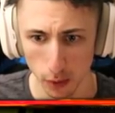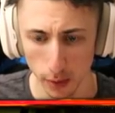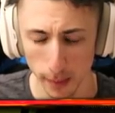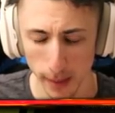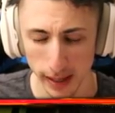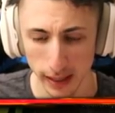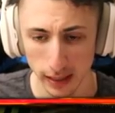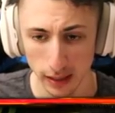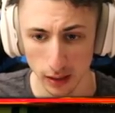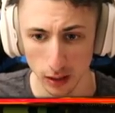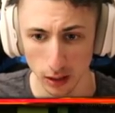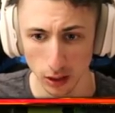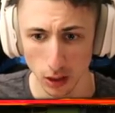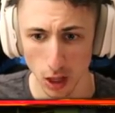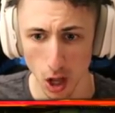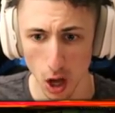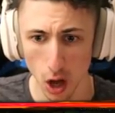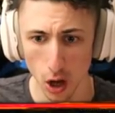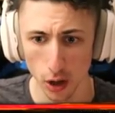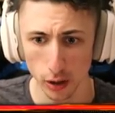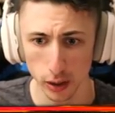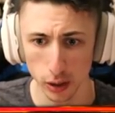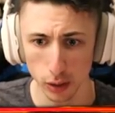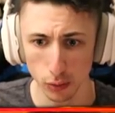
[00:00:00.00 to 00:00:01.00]
We're making a
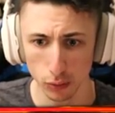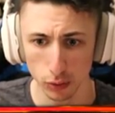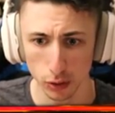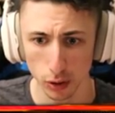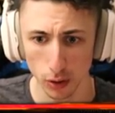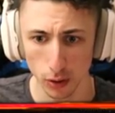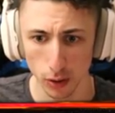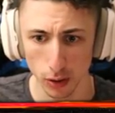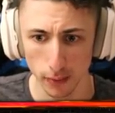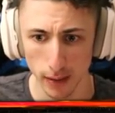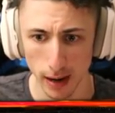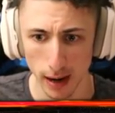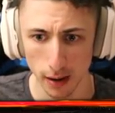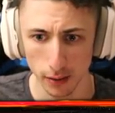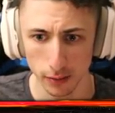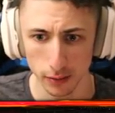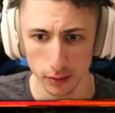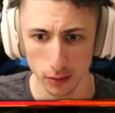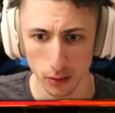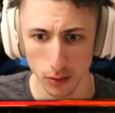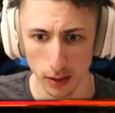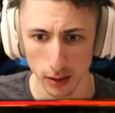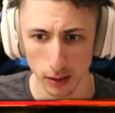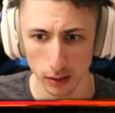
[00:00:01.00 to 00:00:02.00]
long U-turn
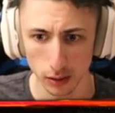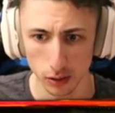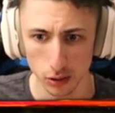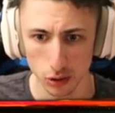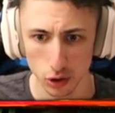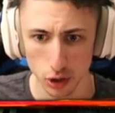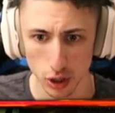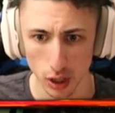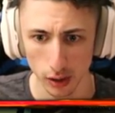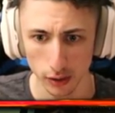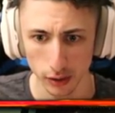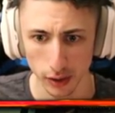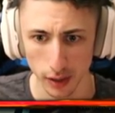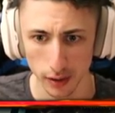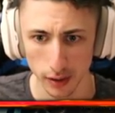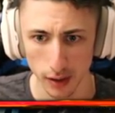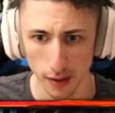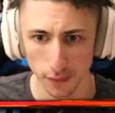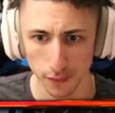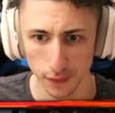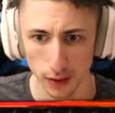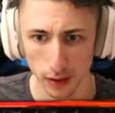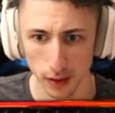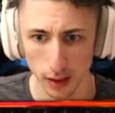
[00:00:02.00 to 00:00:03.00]
around to go ahead and chuck that
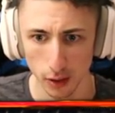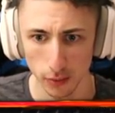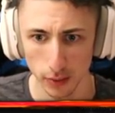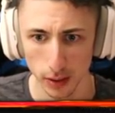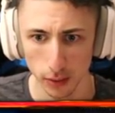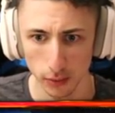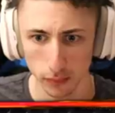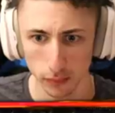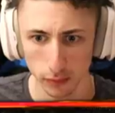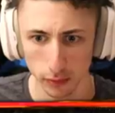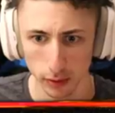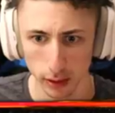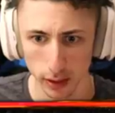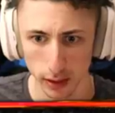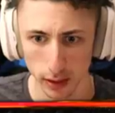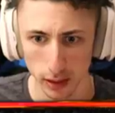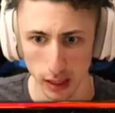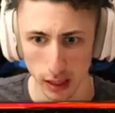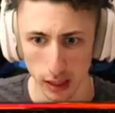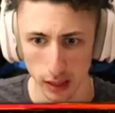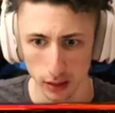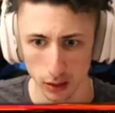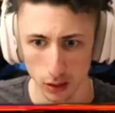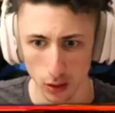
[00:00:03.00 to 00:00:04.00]
knife into there. We don't really
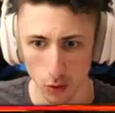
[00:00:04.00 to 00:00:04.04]
need it.